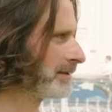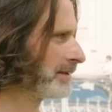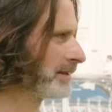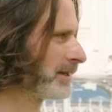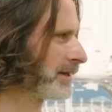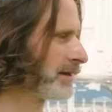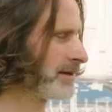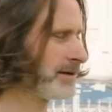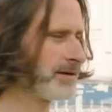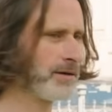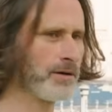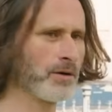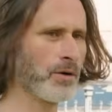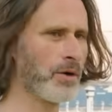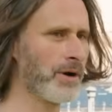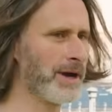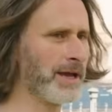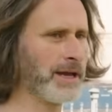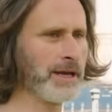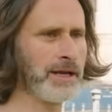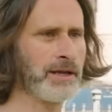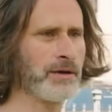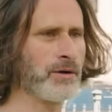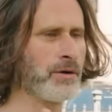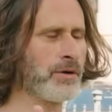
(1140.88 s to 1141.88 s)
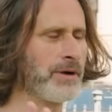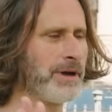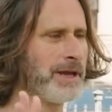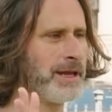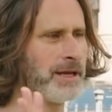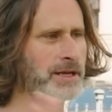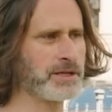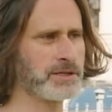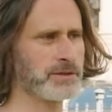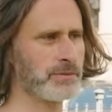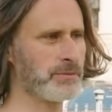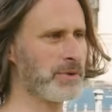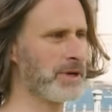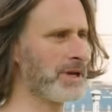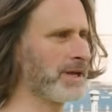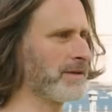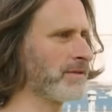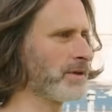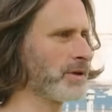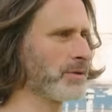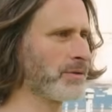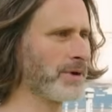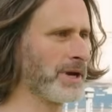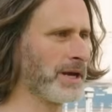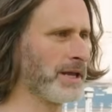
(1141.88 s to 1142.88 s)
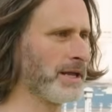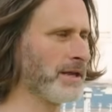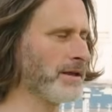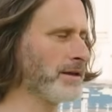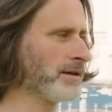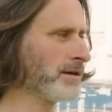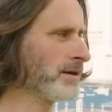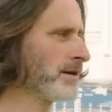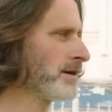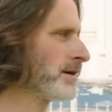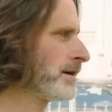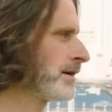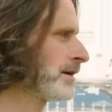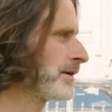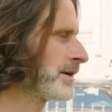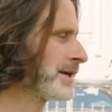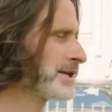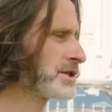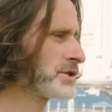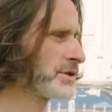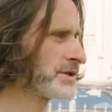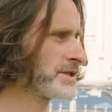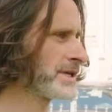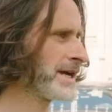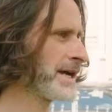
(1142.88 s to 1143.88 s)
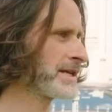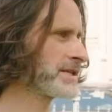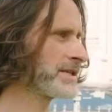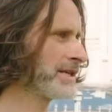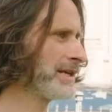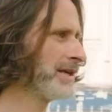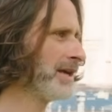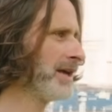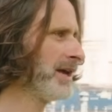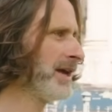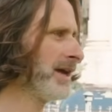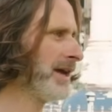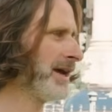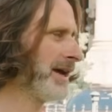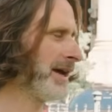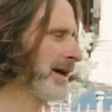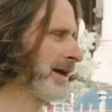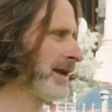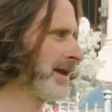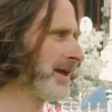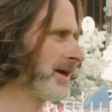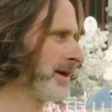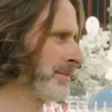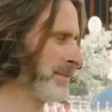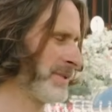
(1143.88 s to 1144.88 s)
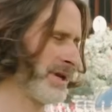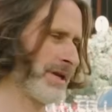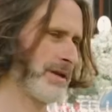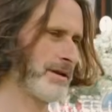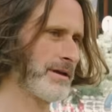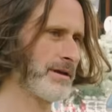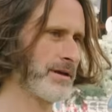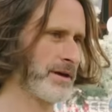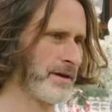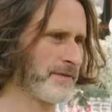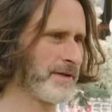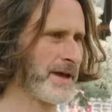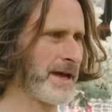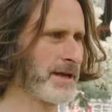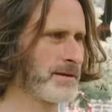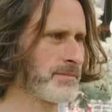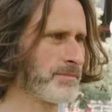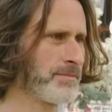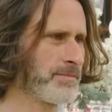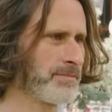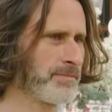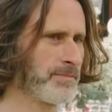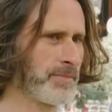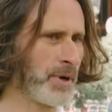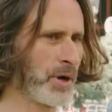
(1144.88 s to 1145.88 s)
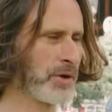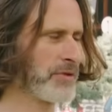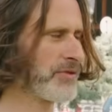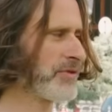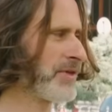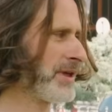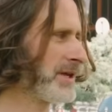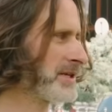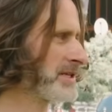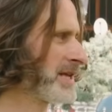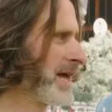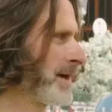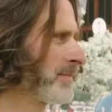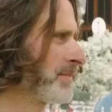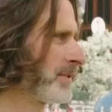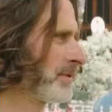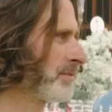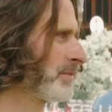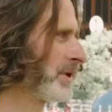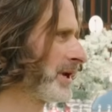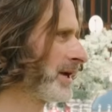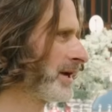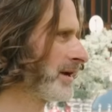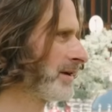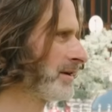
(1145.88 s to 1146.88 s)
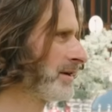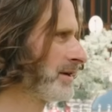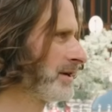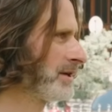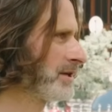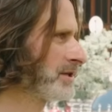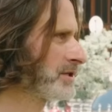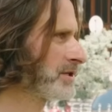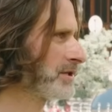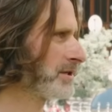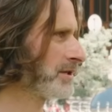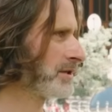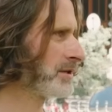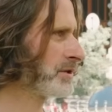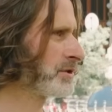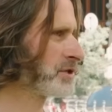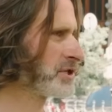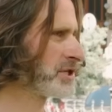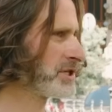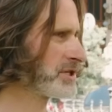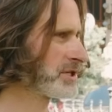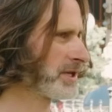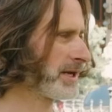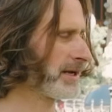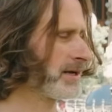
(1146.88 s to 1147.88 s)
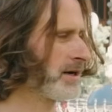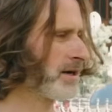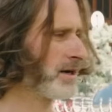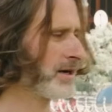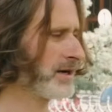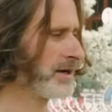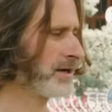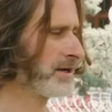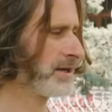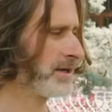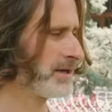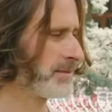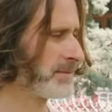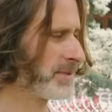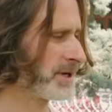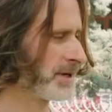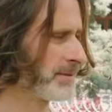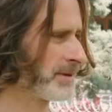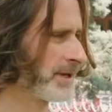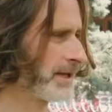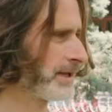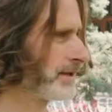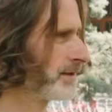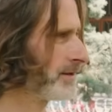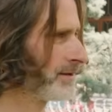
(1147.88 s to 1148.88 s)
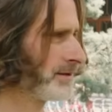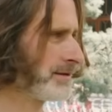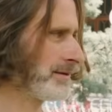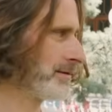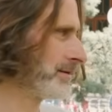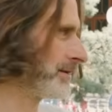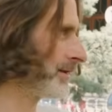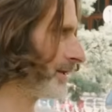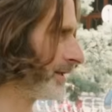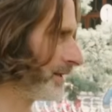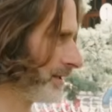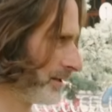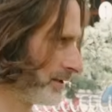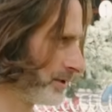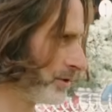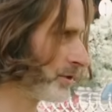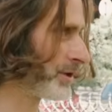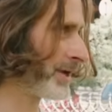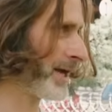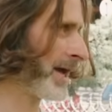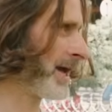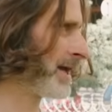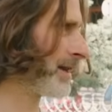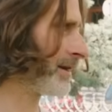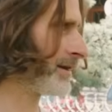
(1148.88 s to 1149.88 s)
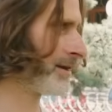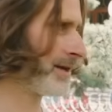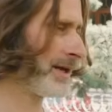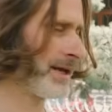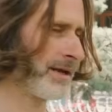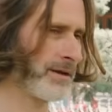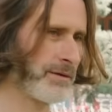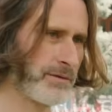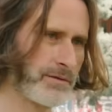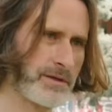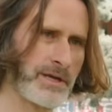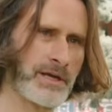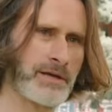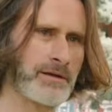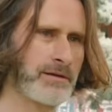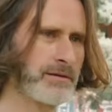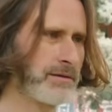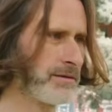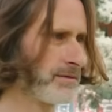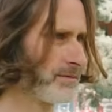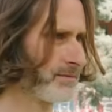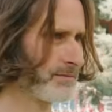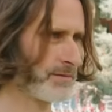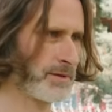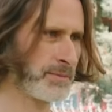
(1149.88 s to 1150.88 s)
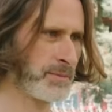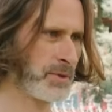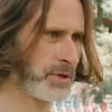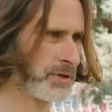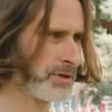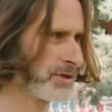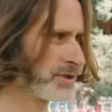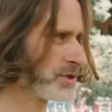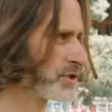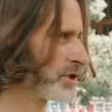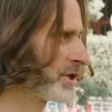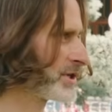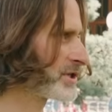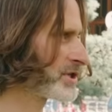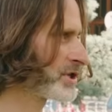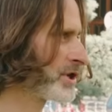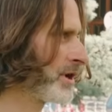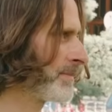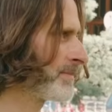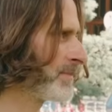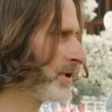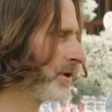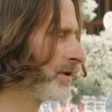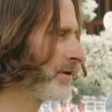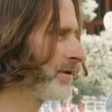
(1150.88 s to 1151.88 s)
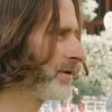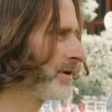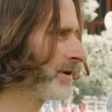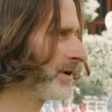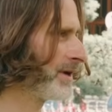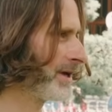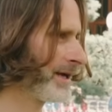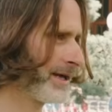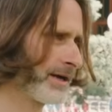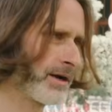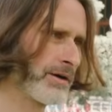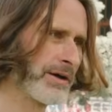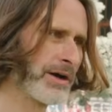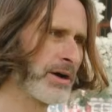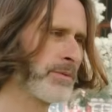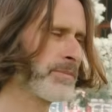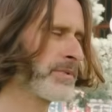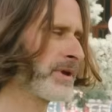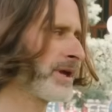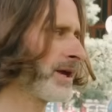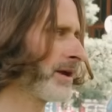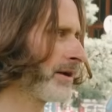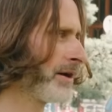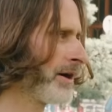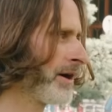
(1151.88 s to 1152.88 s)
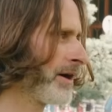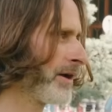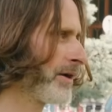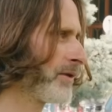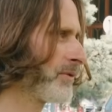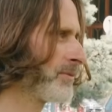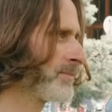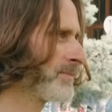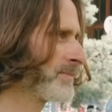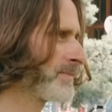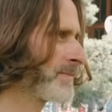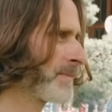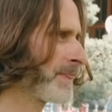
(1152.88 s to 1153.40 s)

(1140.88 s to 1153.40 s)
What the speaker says: yeah. Or whenever you're ready, I'll get you a taxi. And I mean, I've had both things happen where, because she's like, oh, but I'm like, you can, and I'm not going to try and stop you, and I'll help you get home,